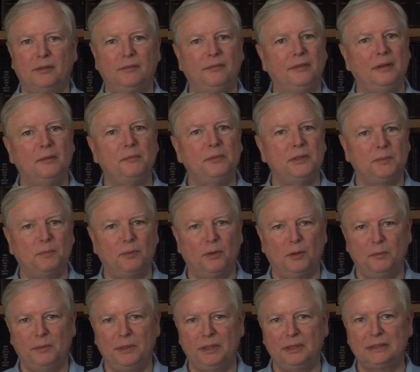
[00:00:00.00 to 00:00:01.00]
of the Image
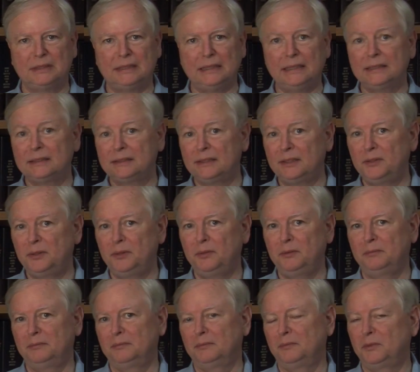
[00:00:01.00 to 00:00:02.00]
Permanence
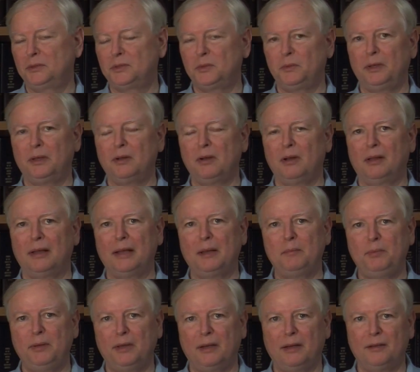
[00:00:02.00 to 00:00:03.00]
Institute, which we call
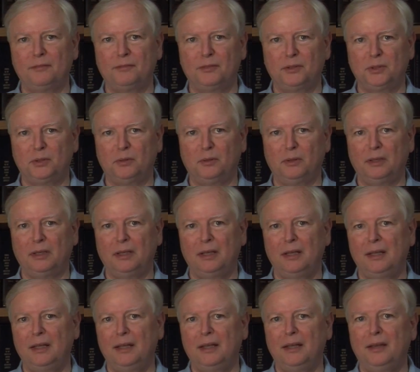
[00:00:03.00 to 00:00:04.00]
IPI for short,
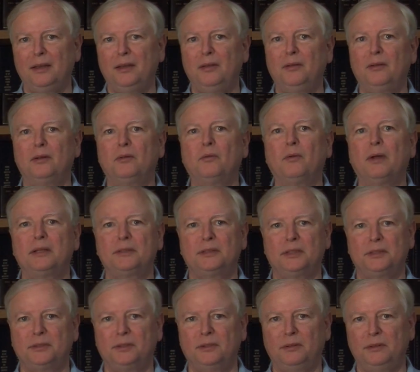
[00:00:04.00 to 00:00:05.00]
here at
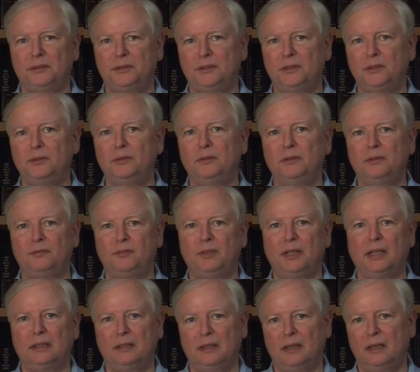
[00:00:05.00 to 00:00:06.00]
Rochester Institute of
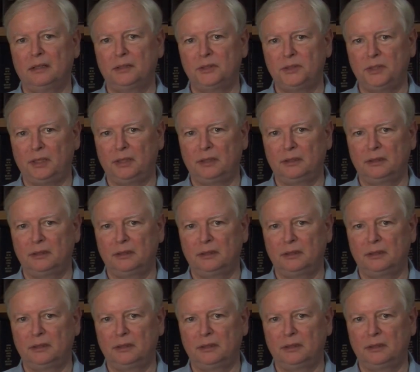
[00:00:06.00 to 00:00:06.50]
Technology.